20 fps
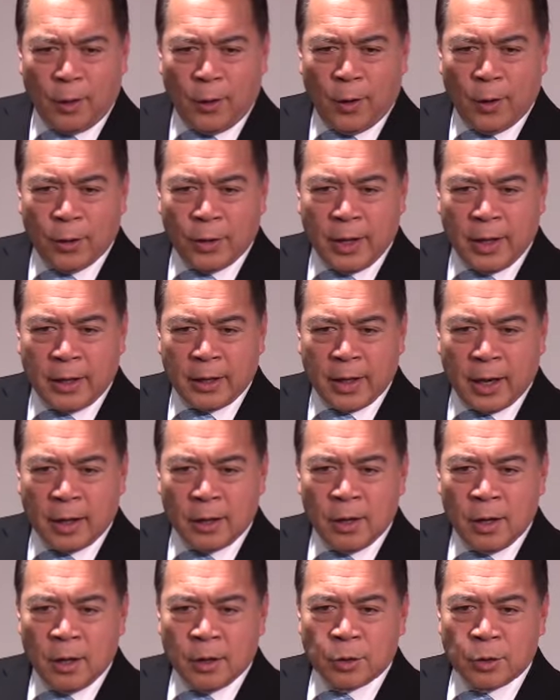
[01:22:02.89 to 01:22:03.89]
all they
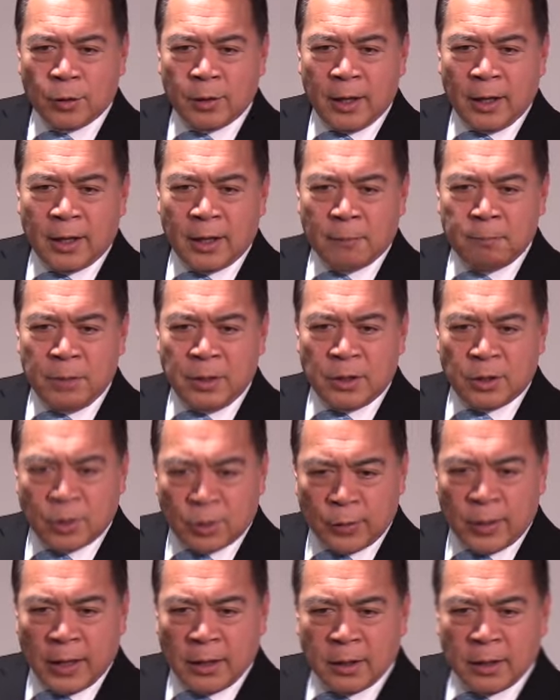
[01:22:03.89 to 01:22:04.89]
can so they can be
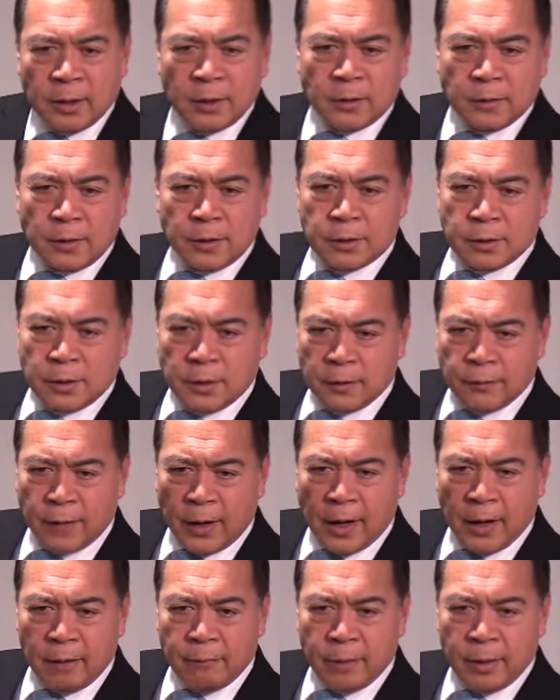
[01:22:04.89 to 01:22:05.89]
trained in a Christian
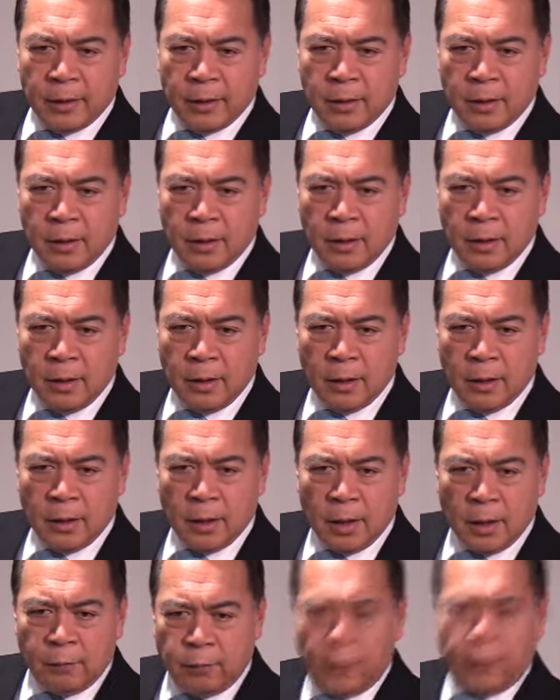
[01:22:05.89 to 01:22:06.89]
environment.
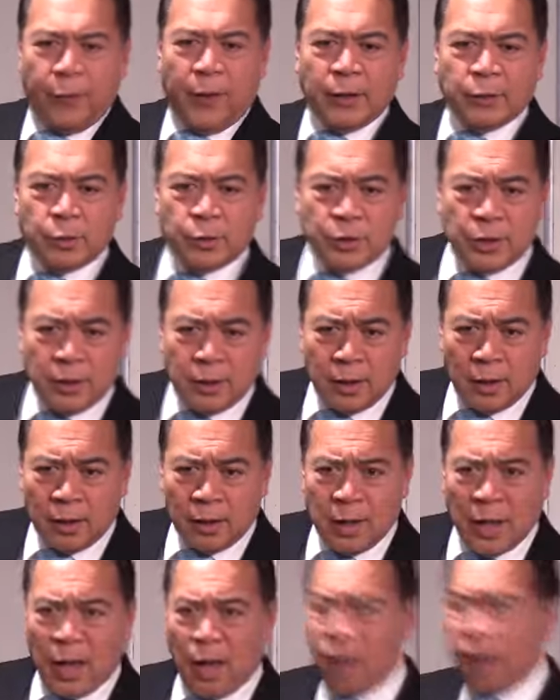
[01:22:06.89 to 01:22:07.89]
And we fail to see that
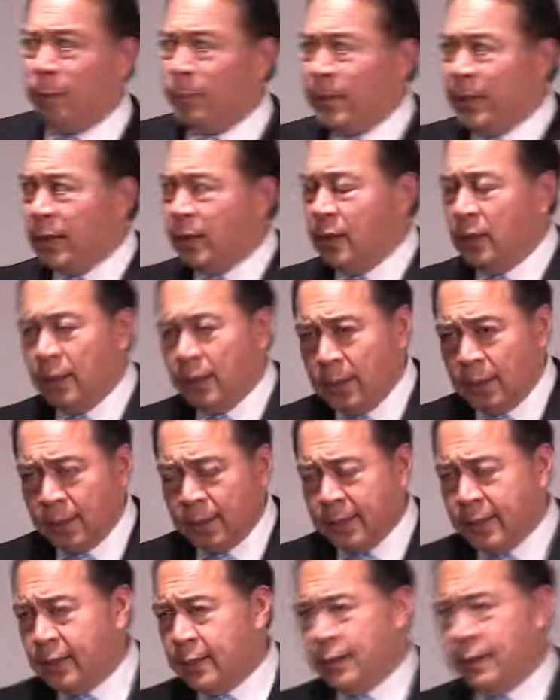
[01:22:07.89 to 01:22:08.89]
now. I mean,
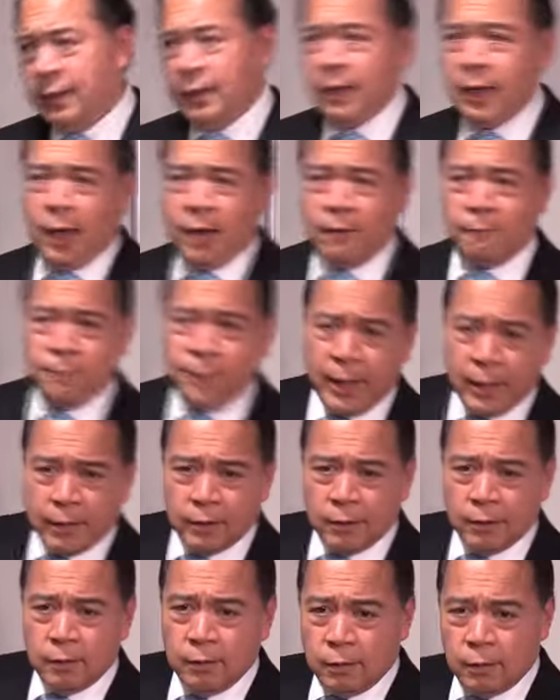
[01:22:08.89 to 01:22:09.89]
you gotta
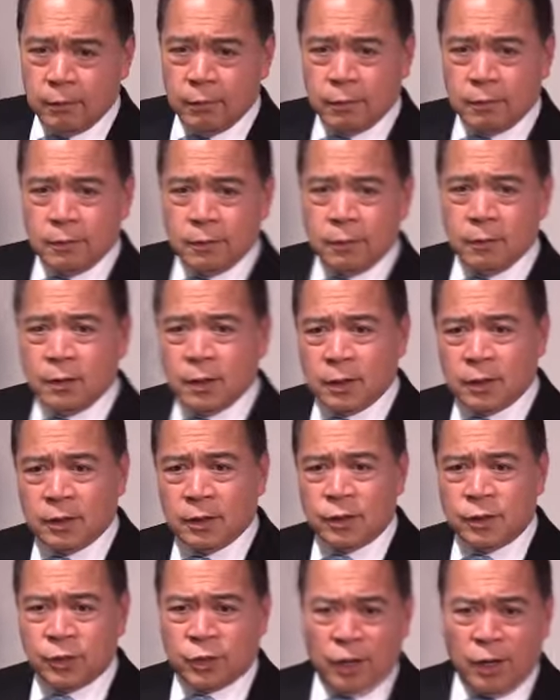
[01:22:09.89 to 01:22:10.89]
admit, look at
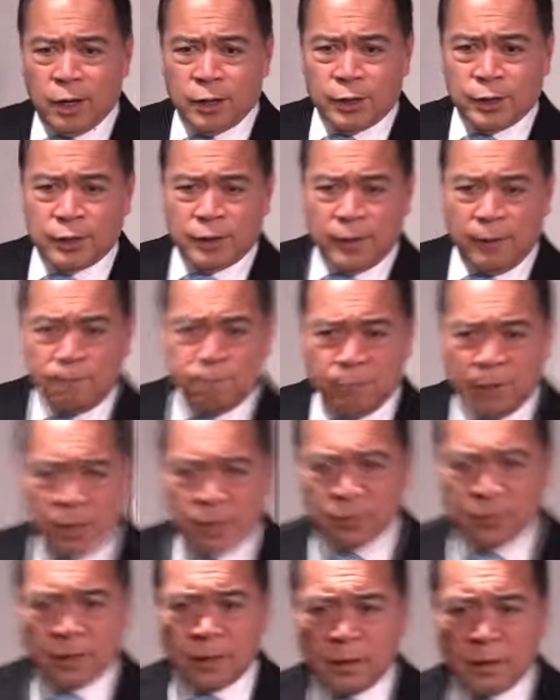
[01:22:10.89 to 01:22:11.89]
the church. They'd
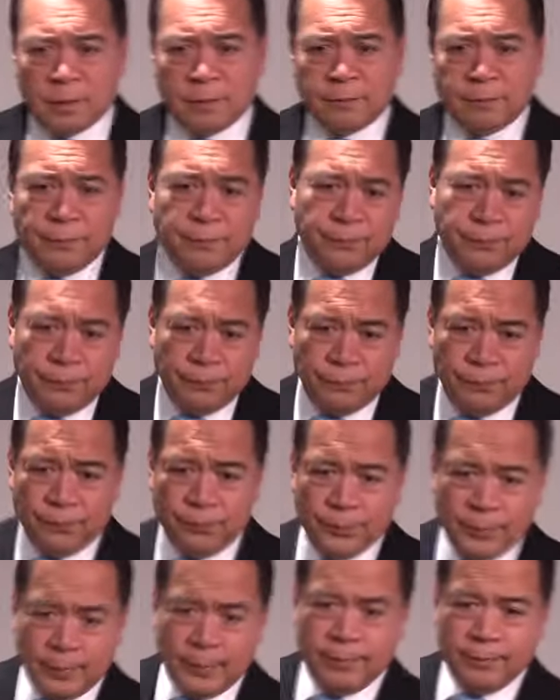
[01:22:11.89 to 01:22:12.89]
much rather
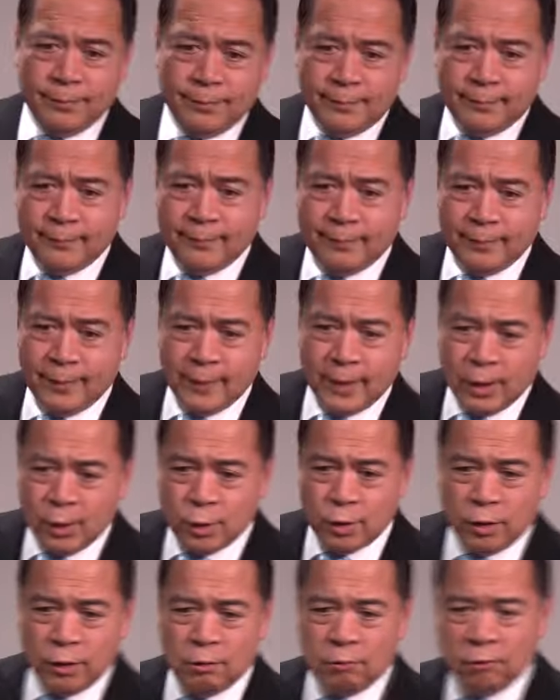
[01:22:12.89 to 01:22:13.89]

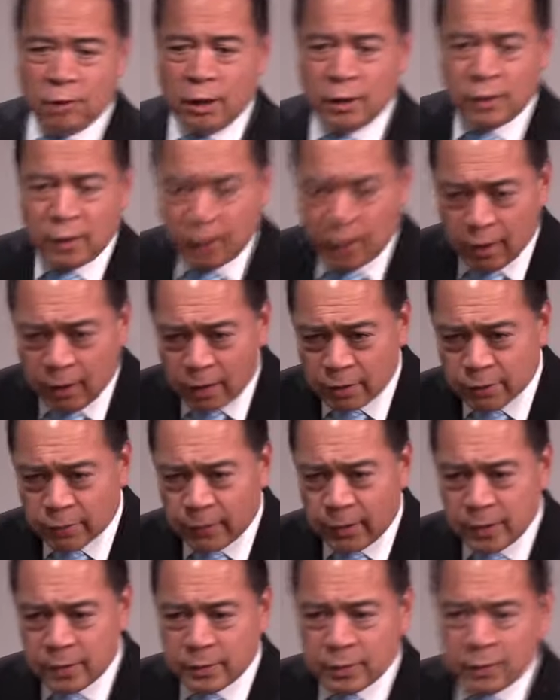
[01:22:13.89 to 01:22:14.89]
enjoy the world and the
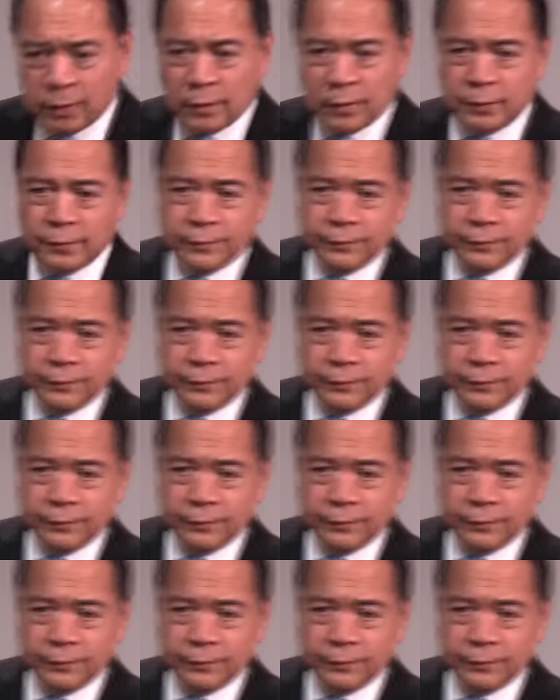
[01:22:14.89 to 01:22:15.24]
luxuries than,